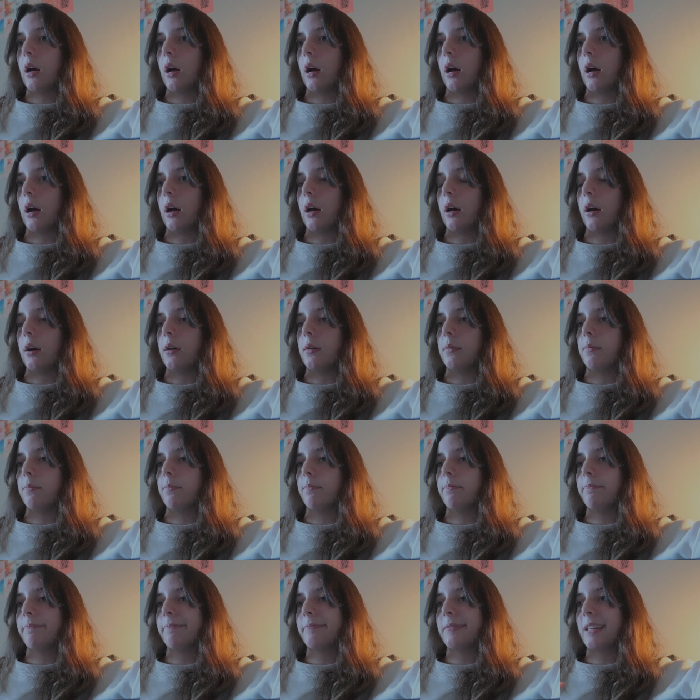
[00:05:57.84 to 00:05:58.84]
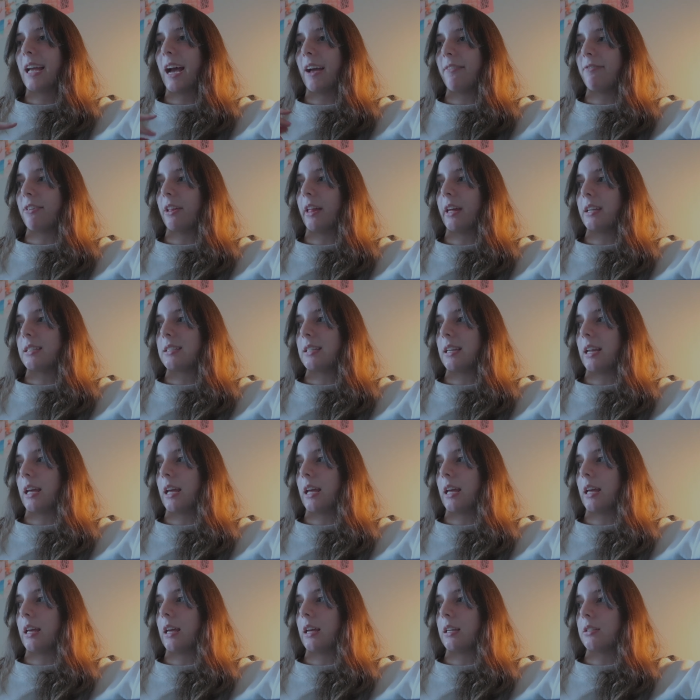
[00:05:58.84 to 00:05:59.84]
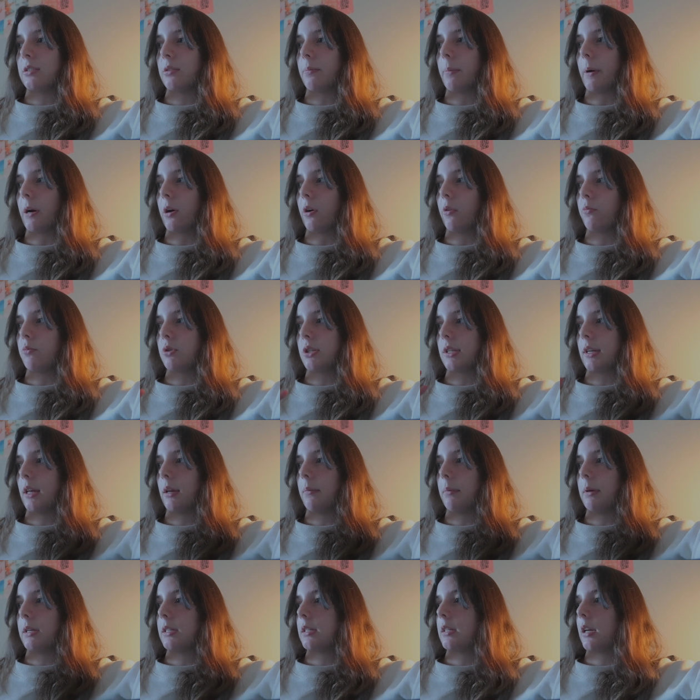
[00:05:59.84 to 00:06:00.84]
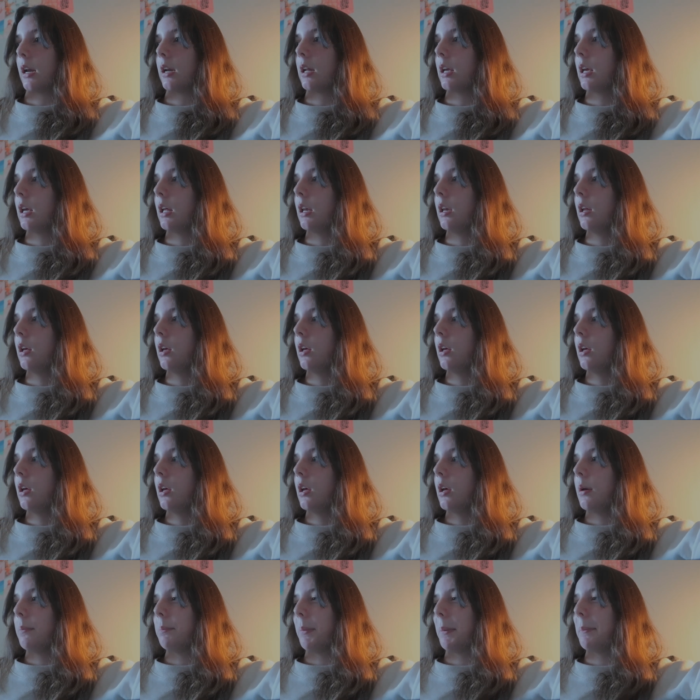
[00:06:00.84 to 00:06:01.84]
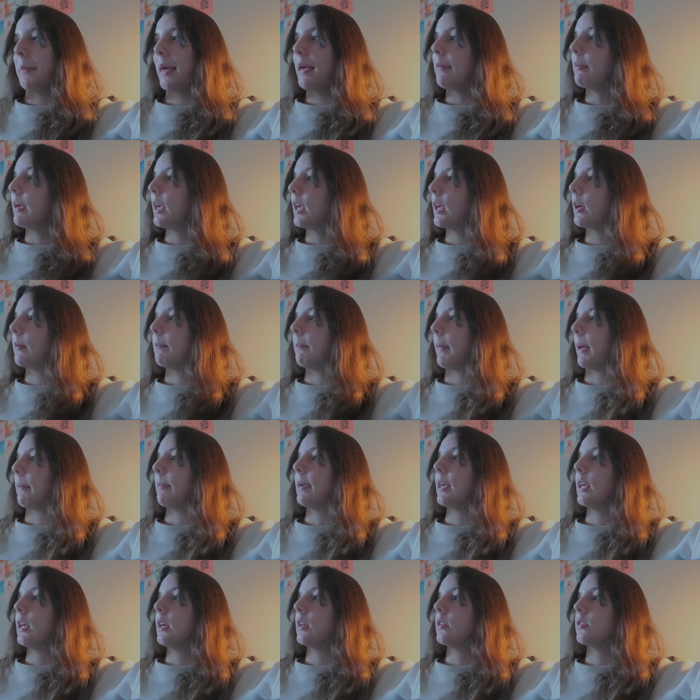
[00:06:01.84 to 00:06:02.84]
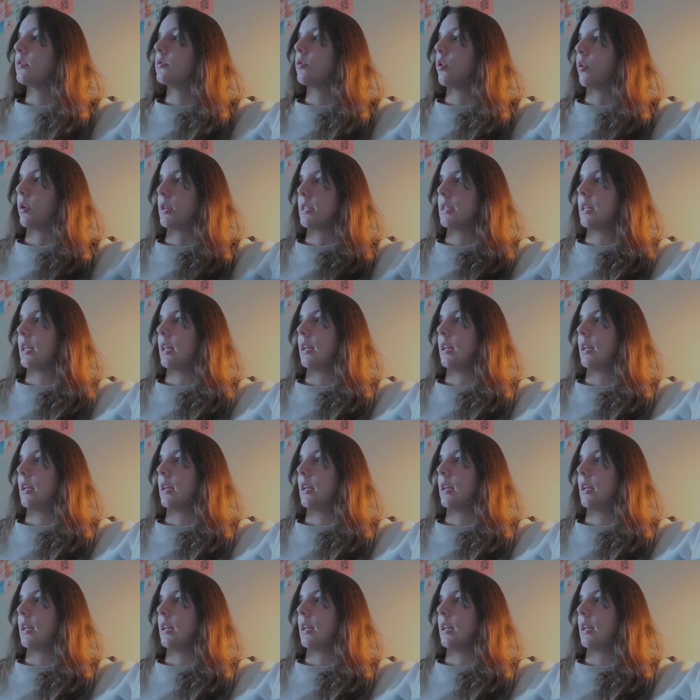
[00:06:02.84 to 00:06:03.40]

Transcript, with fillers: um, I feel like today and tomorrow I'm just going to be studying. But maybe maybe towards the